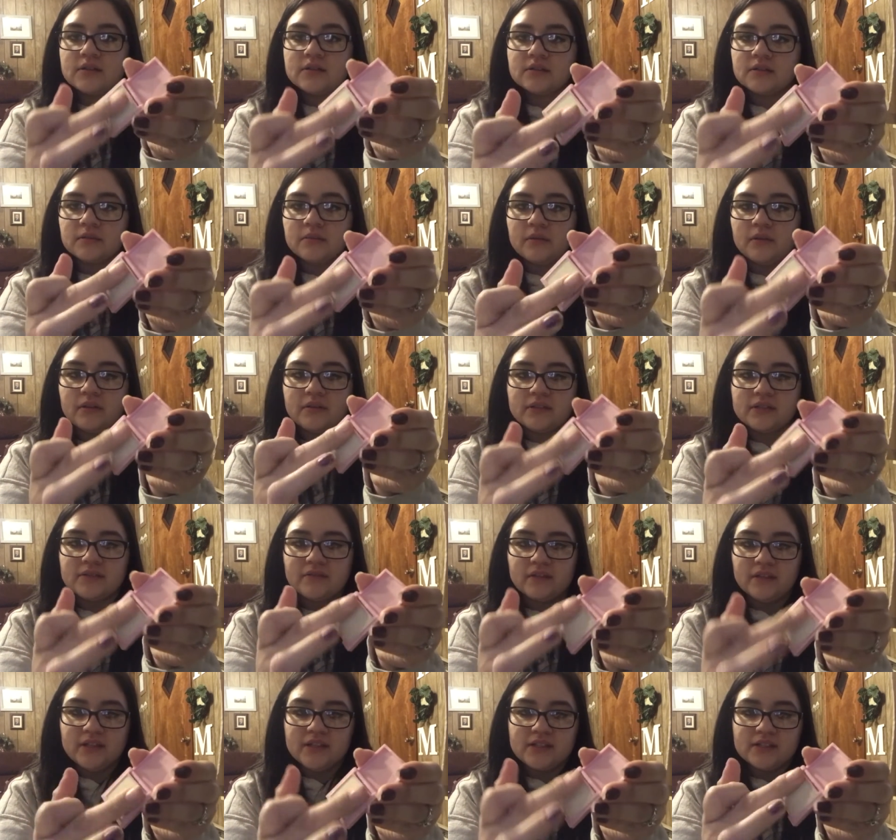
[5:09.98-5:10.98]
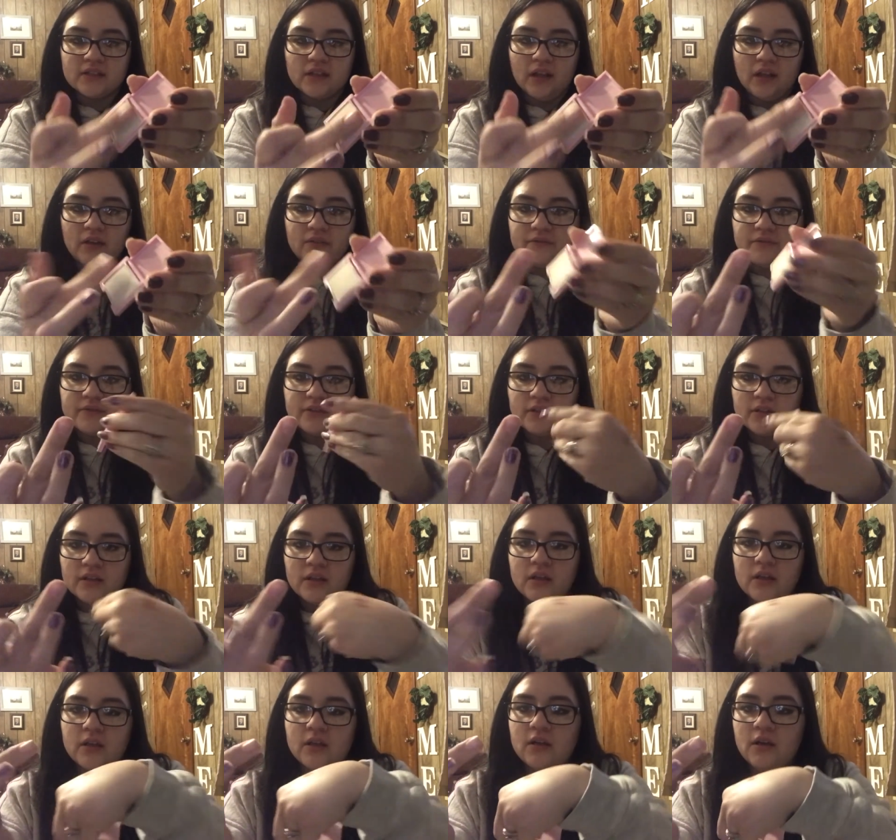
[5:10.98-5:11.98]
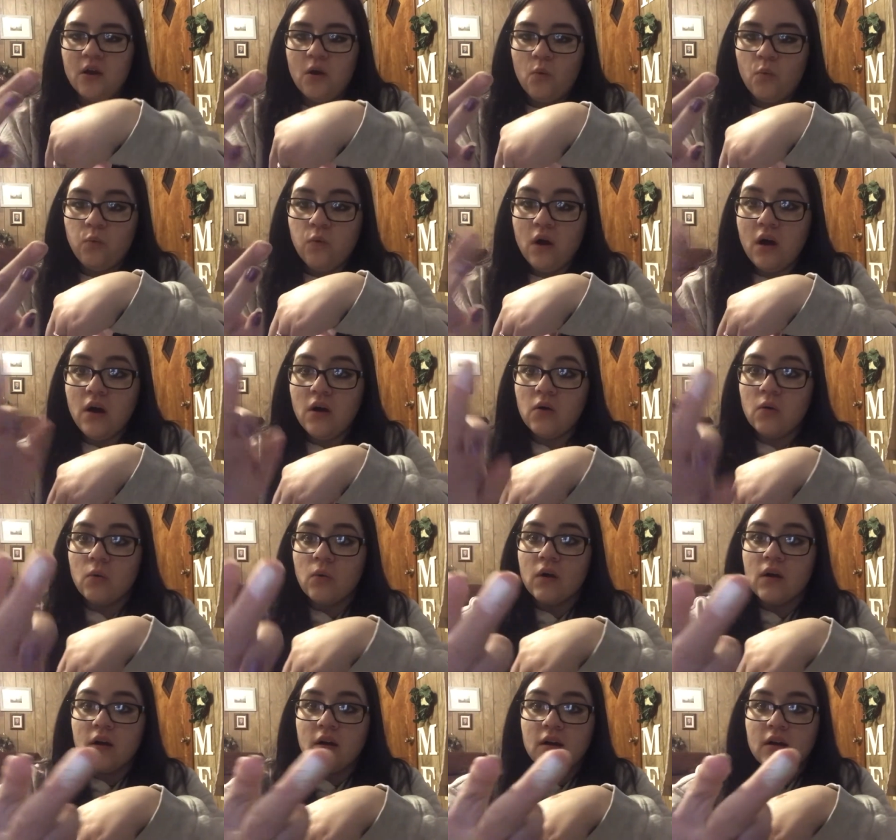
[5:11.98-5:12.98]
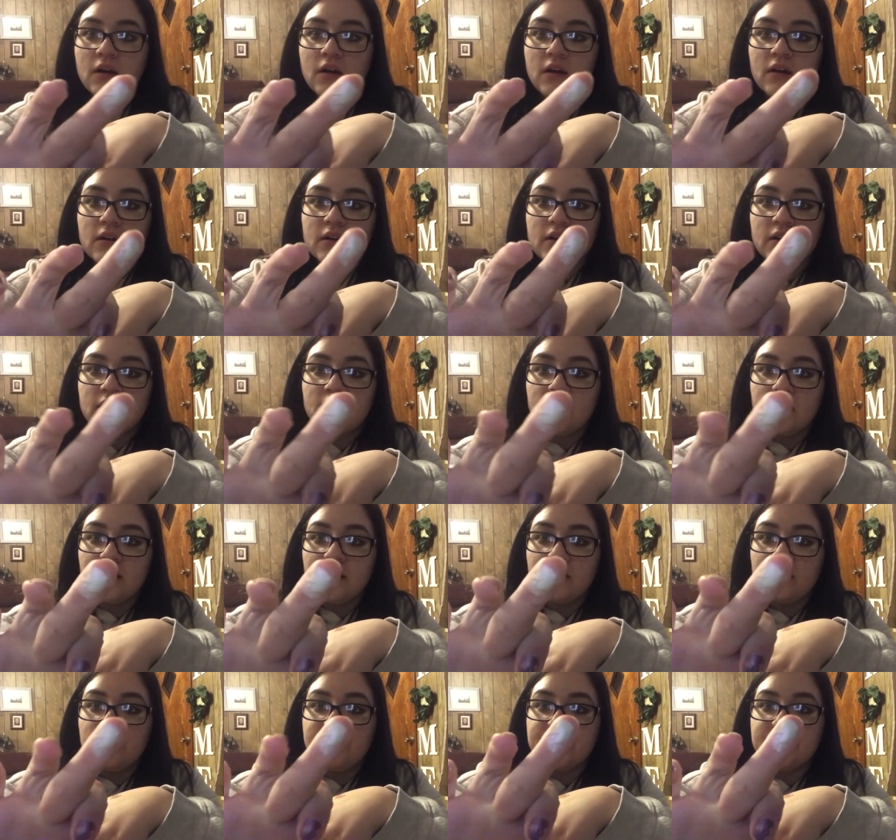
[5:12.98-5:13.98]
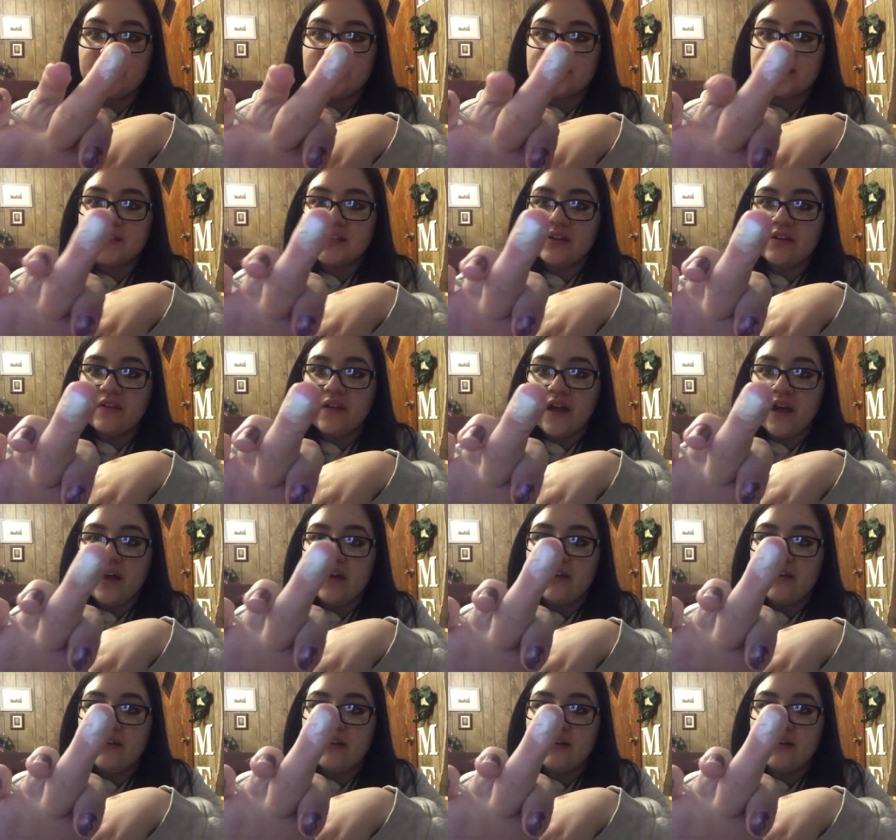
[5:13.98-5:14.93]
So it's really soft. Whoa! I don't know if you can see all that.